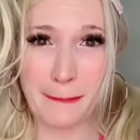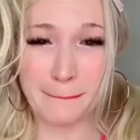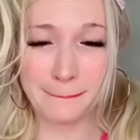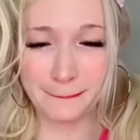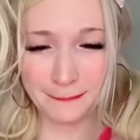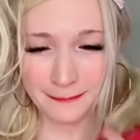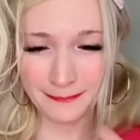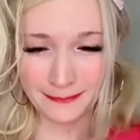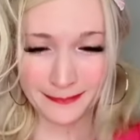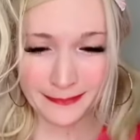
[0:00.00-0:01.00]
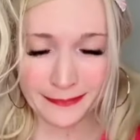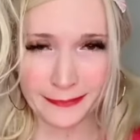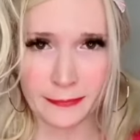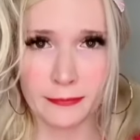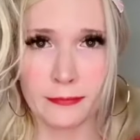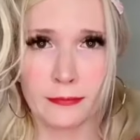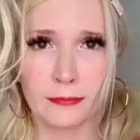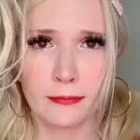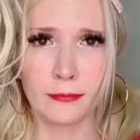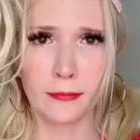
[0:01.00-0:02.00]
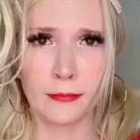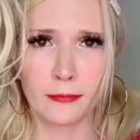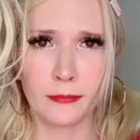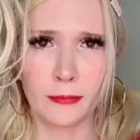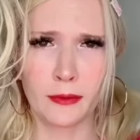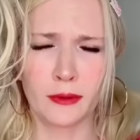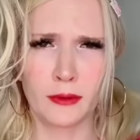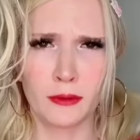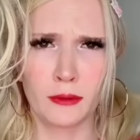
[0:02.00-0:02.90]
We live, we love, we lie.